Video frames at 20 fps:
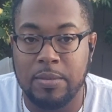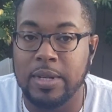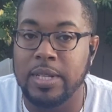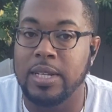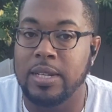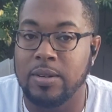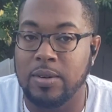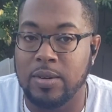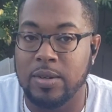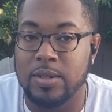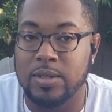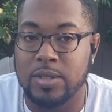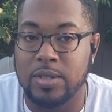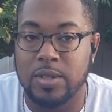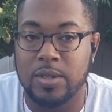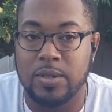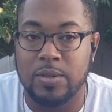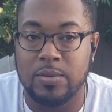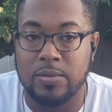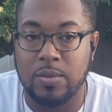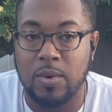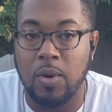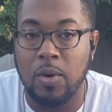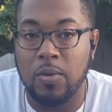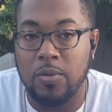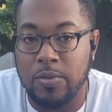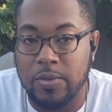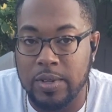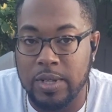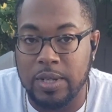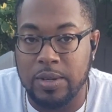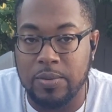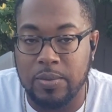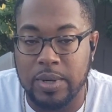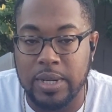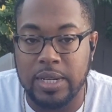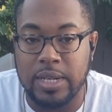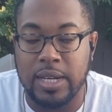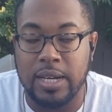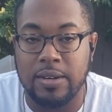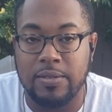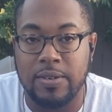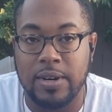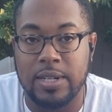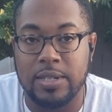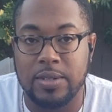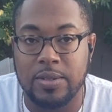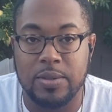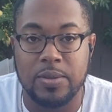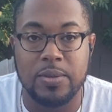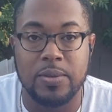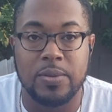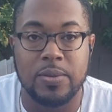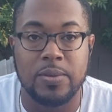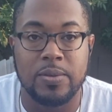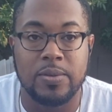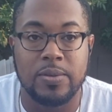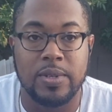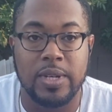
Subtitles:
But then also, hopefully one day if I do